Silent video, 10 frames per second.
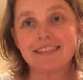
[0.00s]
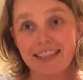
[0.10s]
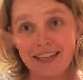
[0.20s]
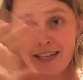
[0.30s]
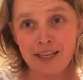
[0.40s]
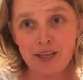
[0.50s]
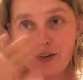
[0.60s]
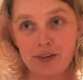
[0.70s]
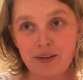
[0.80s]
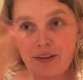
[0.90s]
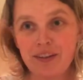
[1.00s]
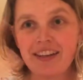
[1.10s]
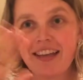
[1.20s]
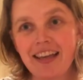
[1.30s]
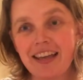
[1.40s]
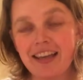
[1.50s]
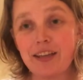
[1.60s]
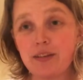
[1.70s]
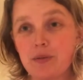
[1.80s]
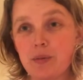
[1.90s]
Hello
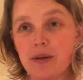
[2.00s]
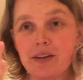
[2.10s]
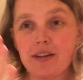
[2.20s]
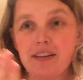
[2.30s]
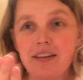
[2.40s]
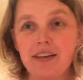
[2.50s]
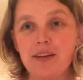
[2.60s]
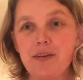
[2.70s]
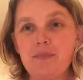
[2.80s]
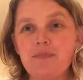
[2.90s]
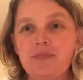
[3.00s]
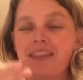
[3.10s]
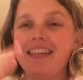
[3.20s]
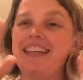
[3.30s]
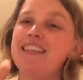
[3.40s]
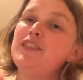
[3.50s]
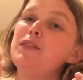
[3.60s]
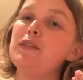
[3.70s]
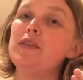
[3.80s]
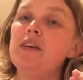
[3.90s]
and welcome
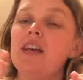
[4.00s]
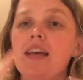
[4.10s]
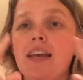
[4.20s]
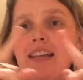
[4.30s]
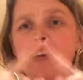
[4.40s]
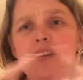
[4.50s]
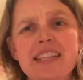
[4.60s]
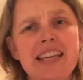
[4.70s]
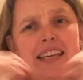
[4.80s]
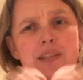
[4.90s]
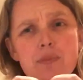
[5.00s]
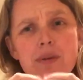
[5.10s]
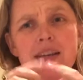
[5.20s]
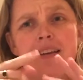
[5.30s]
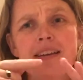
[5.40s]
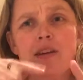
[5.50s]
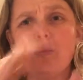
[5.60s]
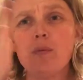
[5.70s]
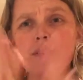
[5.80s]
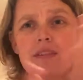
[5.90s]
to, now it's Eastbury
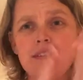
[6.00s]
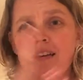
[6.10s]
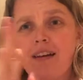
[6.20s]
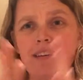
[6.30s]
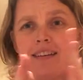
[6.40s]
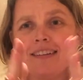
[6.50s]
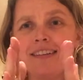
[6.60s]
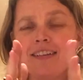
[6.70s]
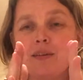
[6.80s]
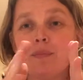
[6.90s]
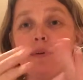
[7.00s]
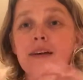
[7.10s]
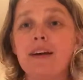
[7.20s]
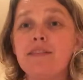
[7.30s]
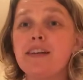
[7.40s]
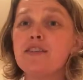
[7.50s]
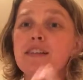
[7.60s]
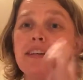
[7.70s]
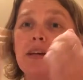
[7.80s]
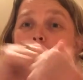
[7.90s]
was the sign, but I've
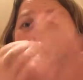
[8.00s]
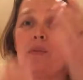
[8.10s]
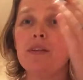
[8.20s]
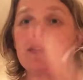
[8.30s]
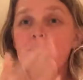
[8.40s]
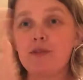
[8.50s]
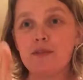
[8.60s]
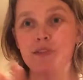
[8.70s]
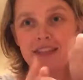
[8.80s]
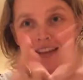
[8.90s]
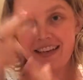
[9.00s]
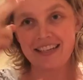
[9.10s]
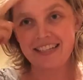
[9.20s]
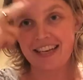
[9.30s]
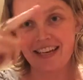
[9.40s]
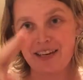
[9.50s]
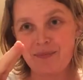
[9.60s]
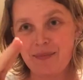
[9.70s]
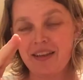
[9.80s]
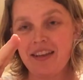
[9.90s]
actually come up with a new sign
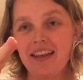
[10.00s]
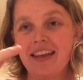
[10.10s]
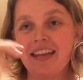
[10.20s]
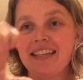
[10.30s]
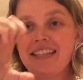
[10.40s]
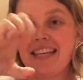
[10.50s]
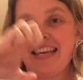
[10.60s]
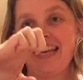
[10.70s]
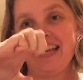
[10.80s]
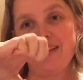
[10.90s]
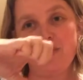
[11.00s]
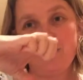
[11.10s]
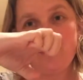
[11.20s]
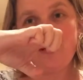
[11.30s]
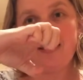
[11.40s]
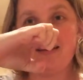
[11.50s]
name. It's Eastbury